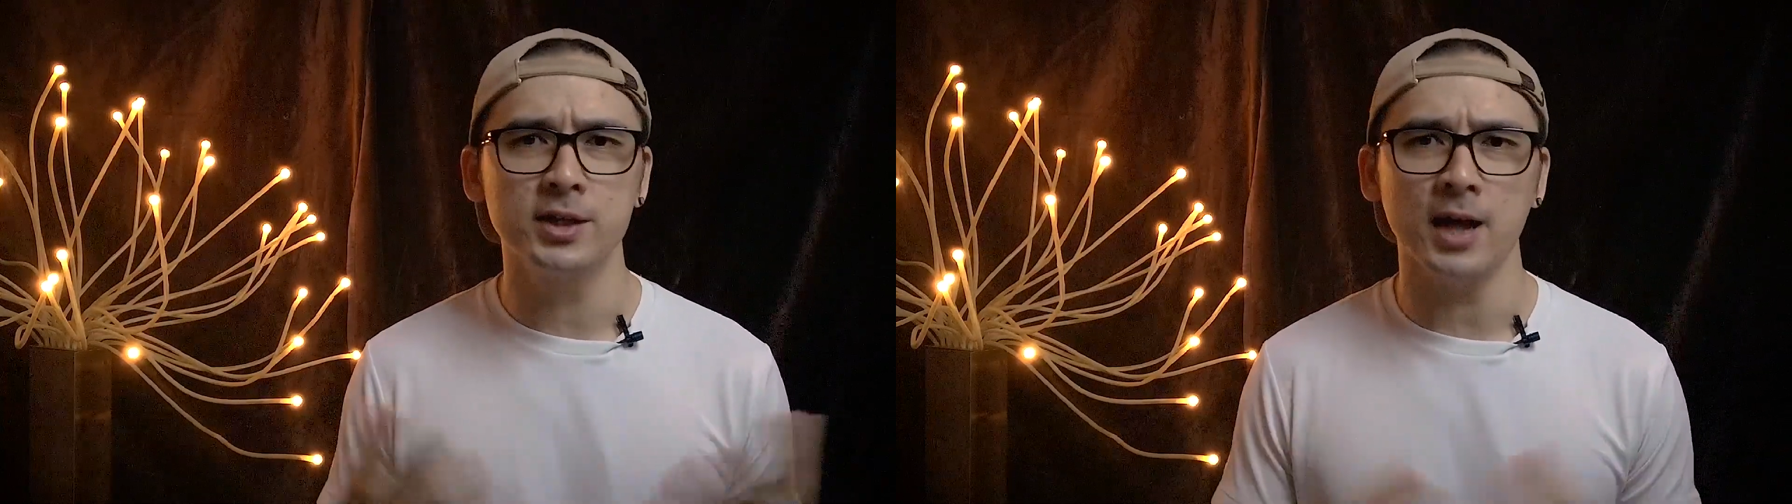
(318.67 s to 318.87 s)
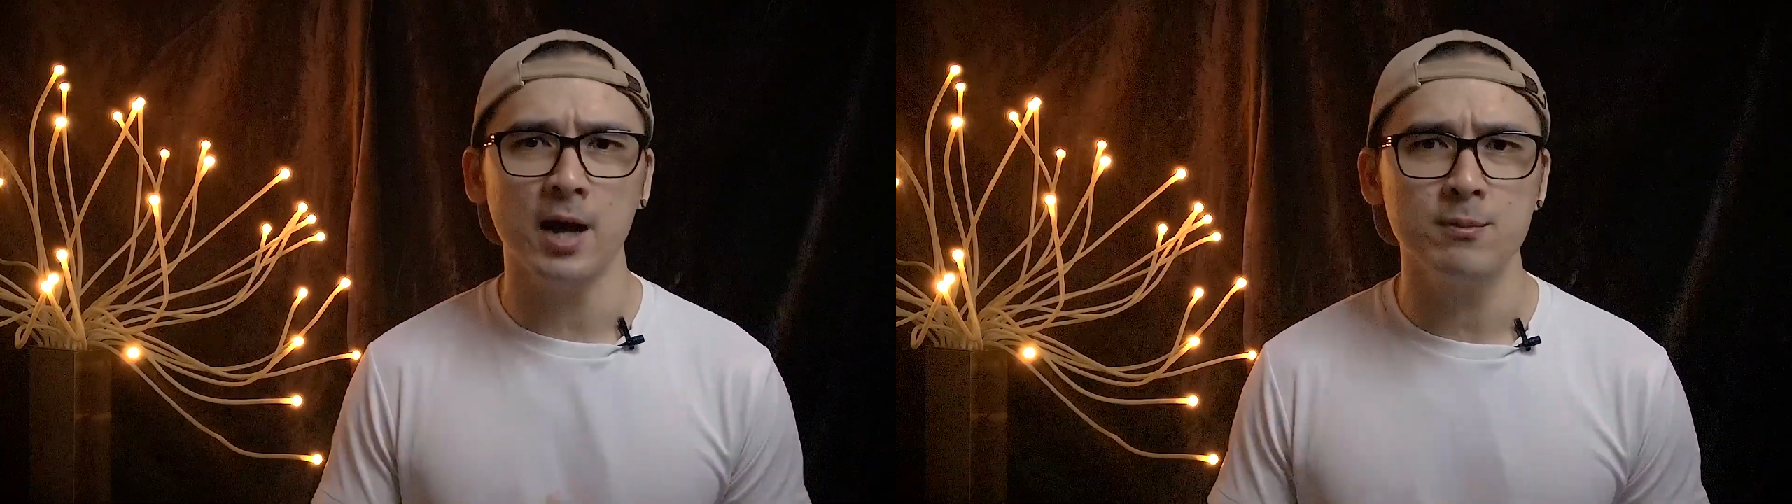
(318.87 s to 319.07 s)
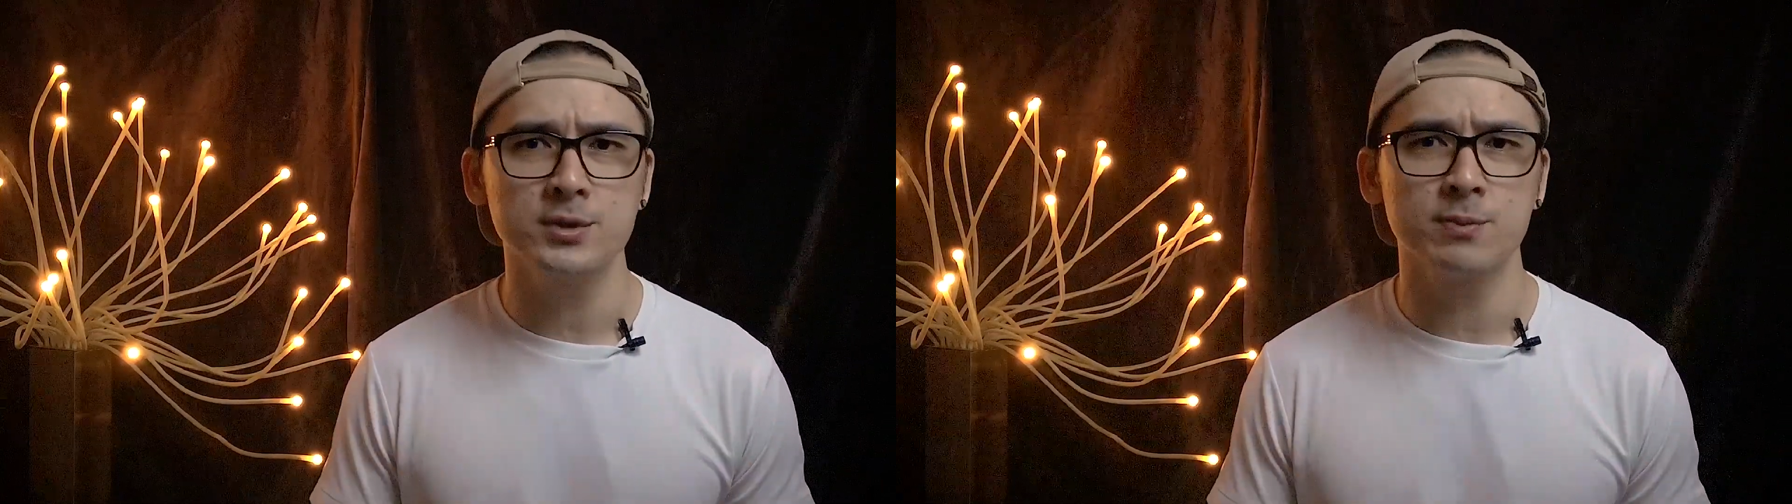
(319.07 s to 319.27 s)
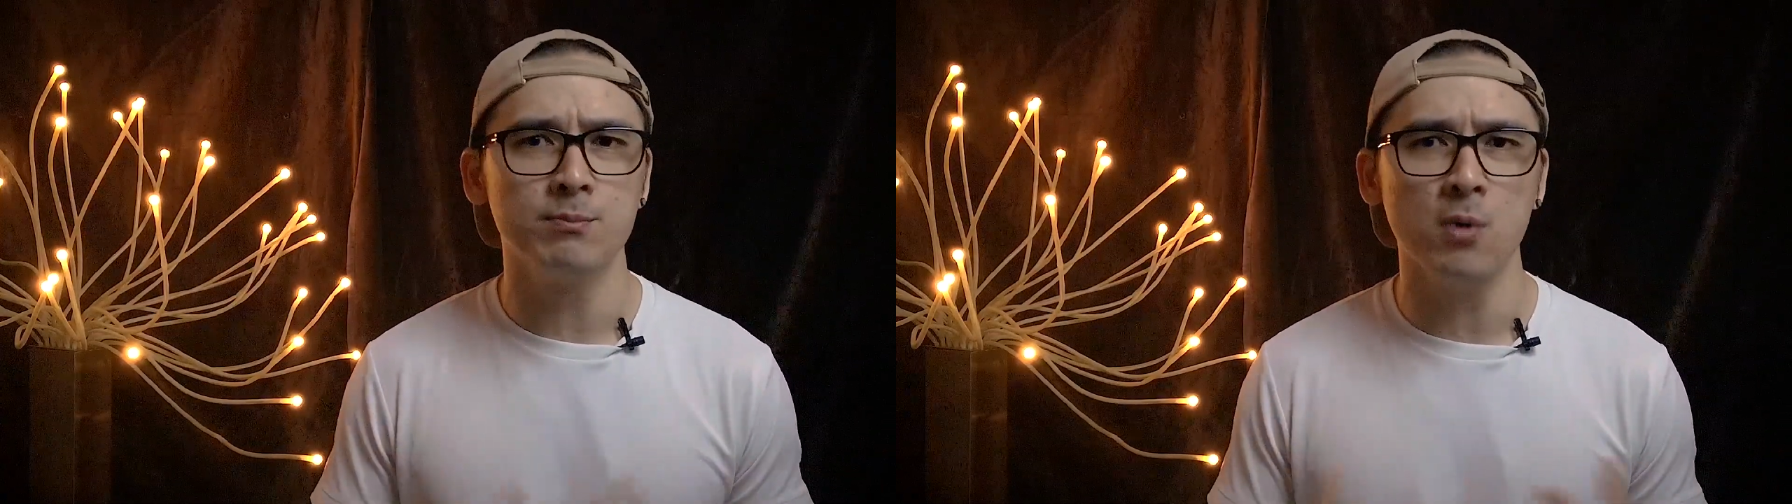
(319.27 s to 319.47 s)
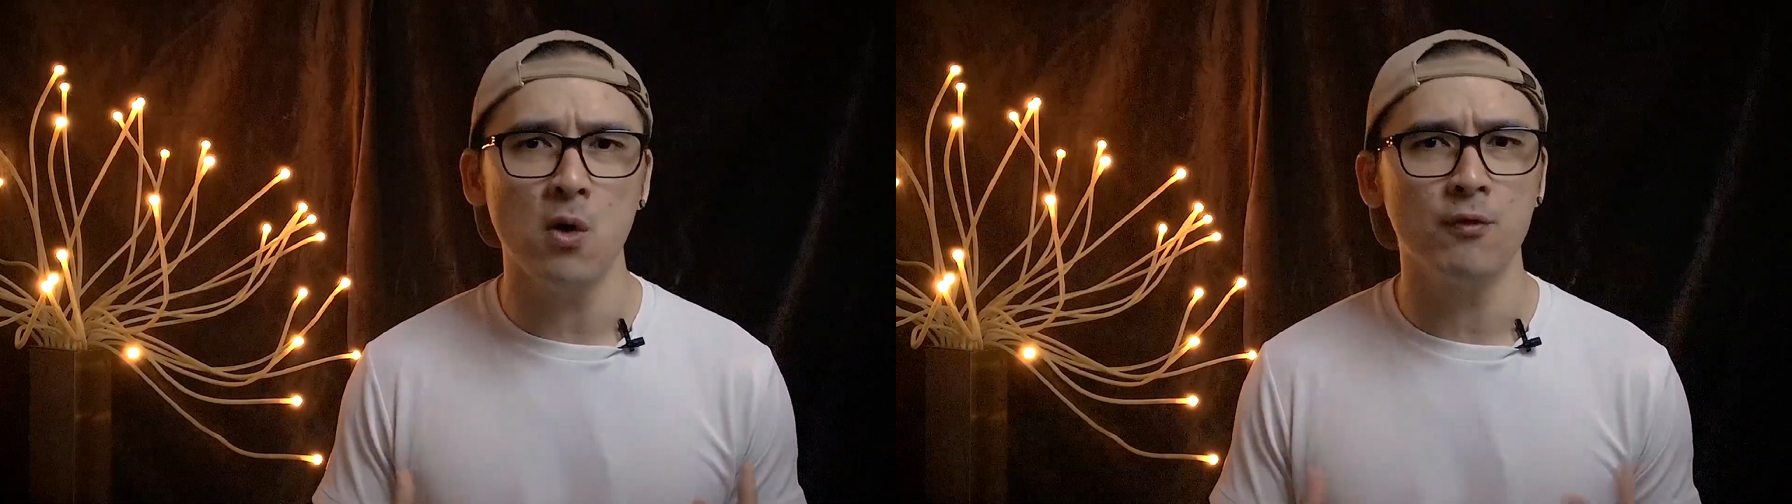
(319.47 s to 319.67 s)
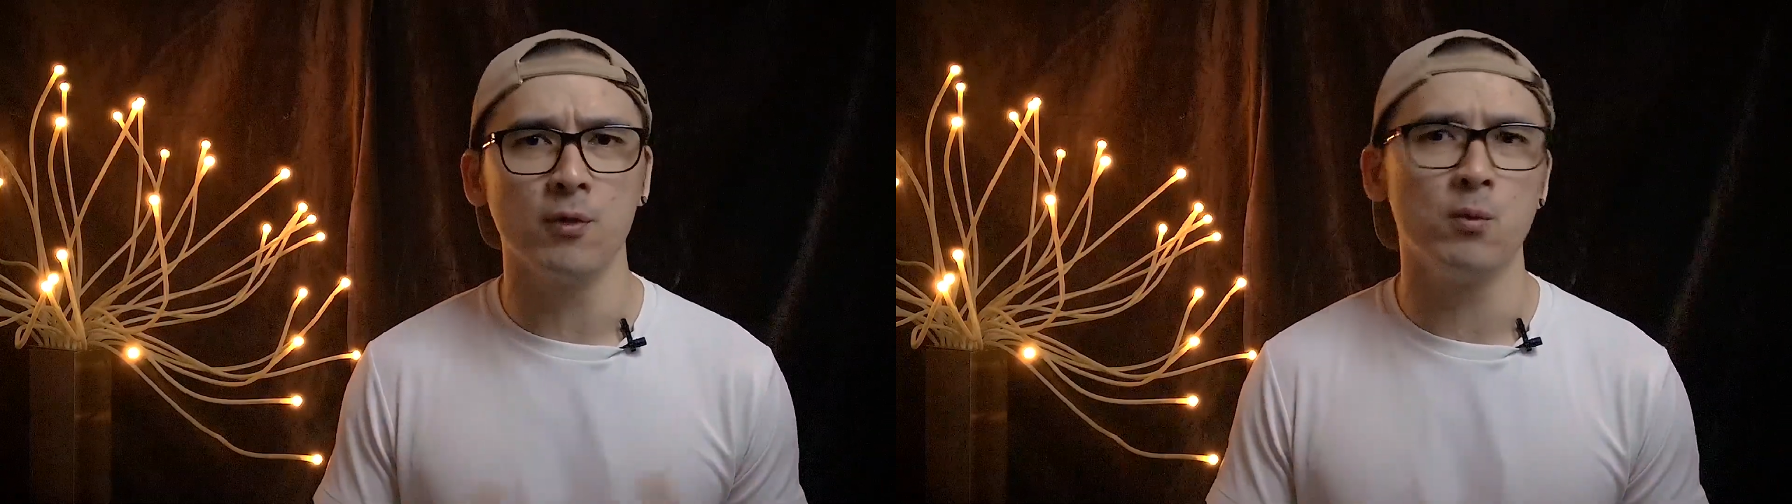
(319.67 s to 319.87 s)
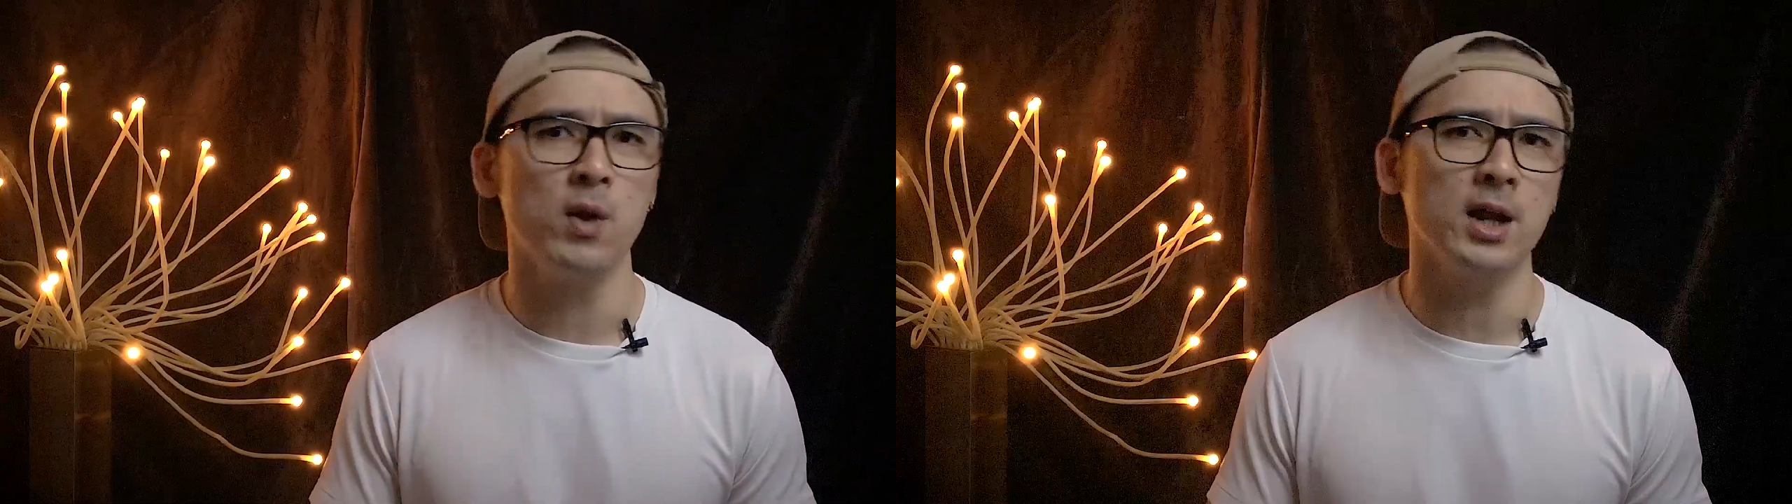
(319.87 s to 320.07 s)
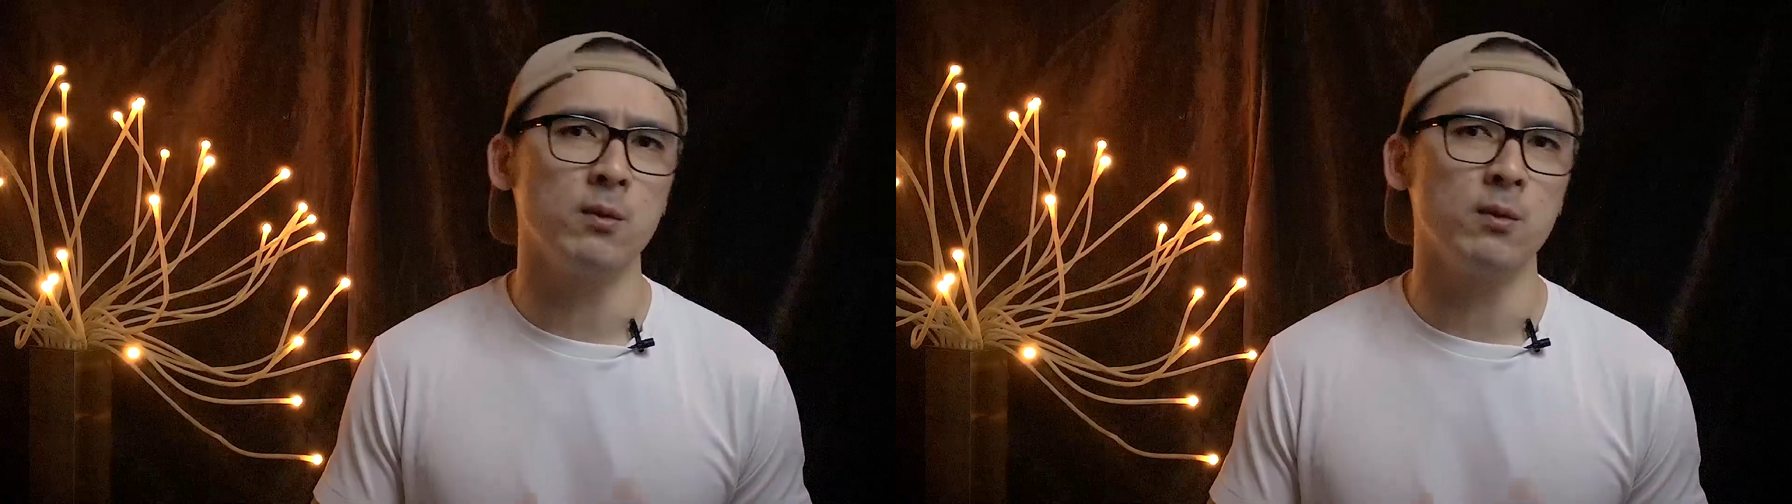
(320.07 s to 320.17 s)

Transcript: times more from what